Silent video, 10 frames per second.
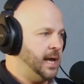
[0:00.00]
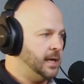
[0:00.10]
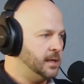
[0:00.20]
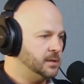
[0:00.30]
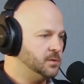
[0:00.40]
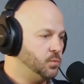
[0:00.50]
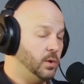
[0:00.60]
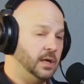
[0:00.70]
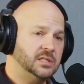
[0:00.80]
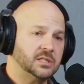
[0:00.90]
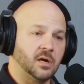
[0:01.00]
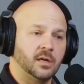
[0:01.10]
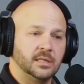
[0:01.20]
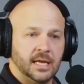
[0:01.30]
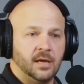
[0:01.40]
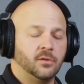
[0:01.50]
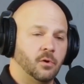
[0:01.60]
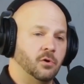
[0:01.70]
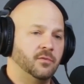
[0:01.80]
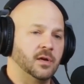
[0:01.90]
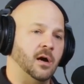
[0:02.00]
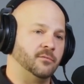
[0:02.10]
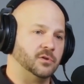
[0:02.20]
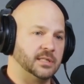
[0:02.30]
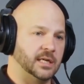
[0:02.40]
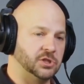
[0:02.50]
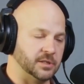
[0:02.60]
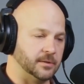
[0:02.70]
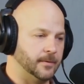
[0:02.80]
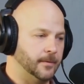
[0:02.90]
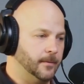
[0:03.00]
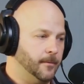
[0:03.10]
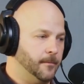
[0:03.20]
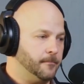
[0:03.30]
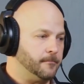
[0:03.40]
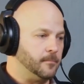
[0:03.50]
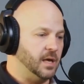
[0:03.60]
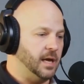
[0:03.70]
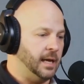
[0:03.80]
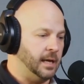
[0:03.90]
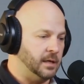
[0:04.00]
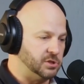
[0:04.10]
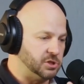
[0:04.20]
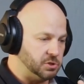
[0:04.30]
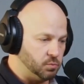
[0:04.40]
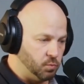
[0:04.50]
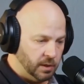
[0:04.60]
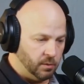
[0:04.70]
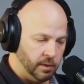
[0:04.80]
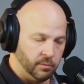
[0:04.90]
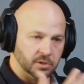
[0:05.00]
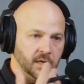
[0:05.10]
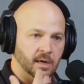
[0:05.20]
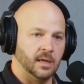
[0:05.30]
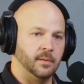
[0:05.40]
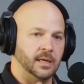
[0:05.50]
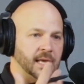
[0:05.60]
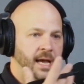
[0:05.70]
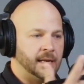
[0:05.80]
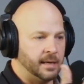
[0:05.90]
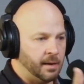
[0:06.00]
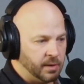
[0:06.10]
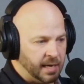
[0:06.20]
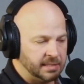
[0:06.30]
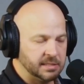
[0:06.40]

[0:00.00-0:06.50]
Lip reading: And we started down the road of a conversation. And we were talking about that, and I would